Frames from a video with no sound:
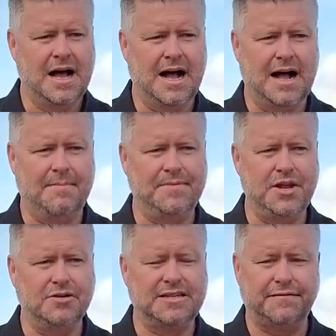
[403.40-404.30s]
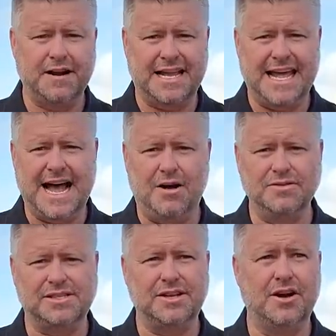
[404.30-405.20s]
um, you know, different
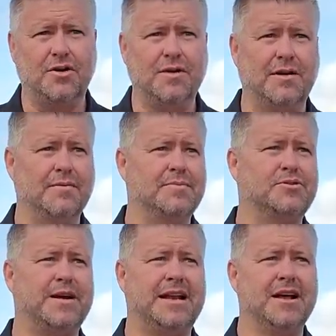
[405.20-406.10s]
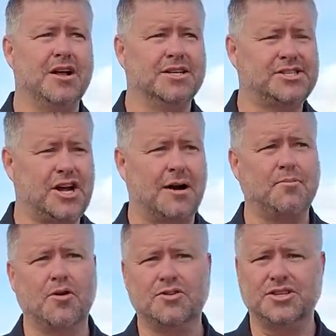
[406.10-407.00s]
accounts, you know, uh, between stock
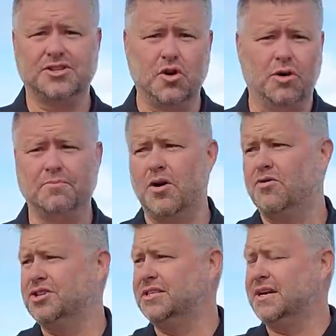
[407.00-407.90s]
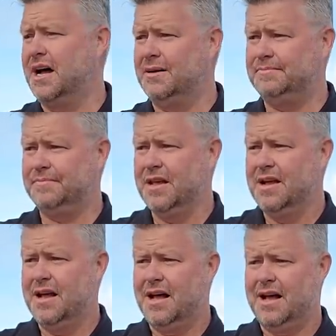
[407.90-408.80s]
brokerages, gold brokerages, um,
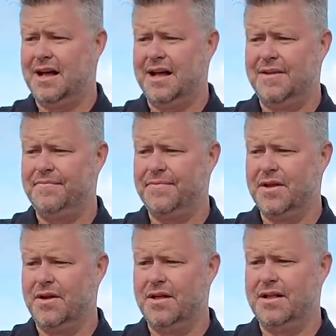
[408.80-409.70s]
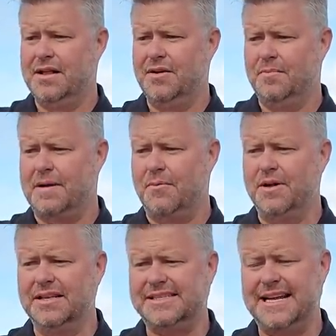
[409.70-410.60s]
uh, my
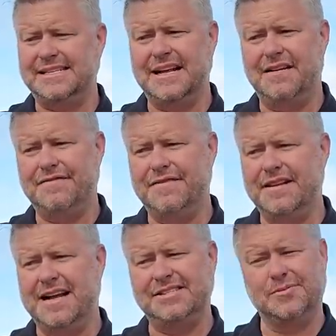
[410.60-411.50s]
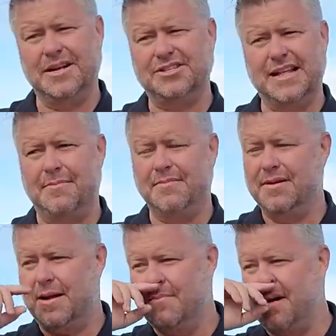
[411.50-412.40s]
real estate stuff, not so much that
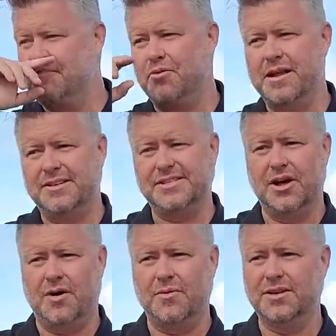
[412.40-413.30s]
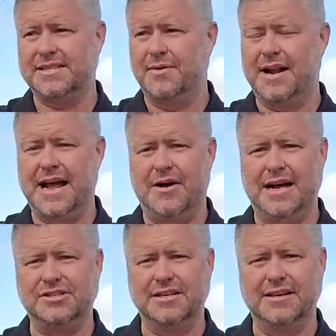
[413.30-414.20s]
I'm, I'm pretty slow on real estate right now,
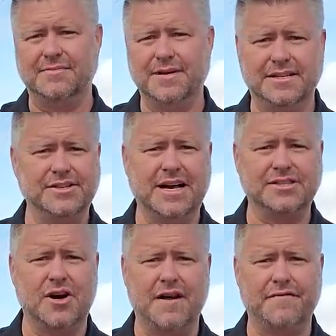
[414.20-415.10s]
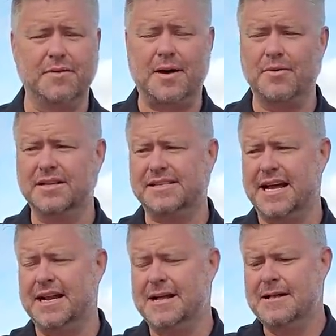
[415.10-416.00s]
actually, because you guys know how I feel about real
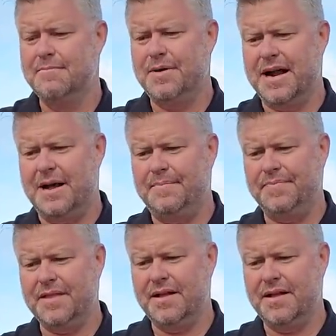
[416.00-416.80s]
estate, but, um,